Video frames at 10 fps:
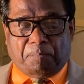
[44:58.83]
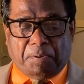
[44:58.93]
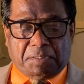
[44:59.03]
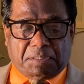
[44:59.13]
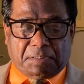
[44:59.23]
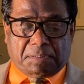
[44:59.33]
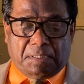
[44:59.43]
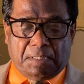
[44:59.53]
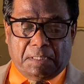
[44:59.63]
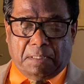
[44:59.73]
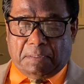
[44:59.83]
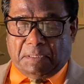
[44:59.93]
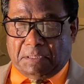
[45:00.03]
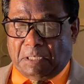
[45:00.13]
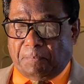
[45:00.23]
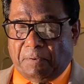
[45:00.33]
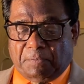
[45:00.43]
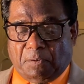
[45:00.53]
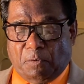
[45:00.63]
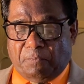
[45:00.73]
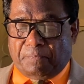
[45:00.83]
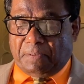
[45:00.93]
pieces on the top of the roof.